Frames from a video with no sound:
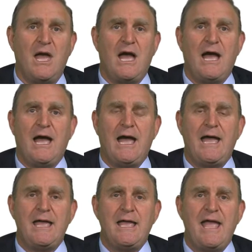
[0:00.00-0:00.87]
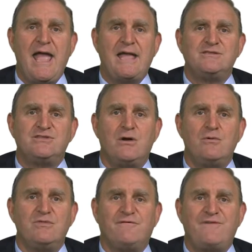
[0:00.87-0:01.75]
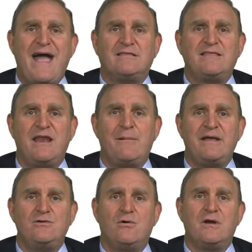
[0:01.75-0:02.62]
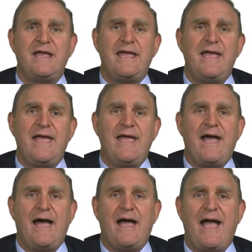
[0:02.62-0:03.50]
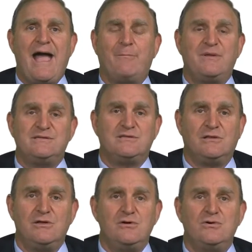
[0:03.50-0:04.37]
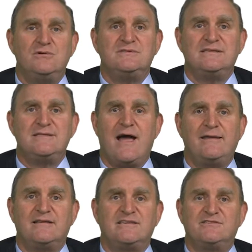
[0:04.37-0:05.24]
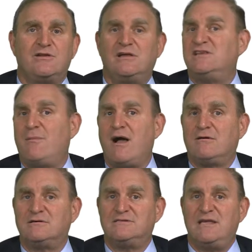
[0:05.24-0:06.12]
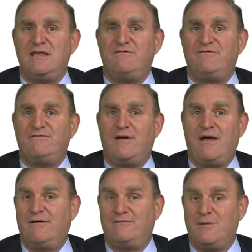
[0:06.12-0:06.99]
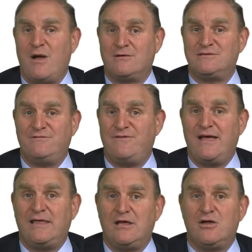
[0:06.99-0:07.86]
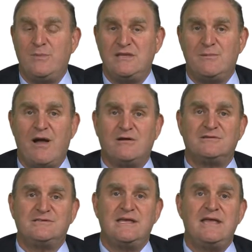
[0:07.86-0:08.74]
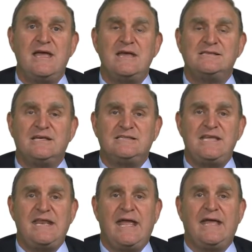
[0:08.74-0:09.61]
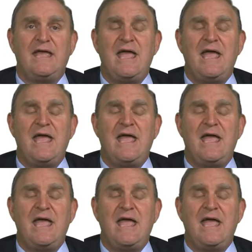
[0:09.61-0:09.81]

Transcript: Uh, and so the fact that a minority uh, happens to lose is not necessarily democracy uh, democracy failing. It could be democracy succeeding.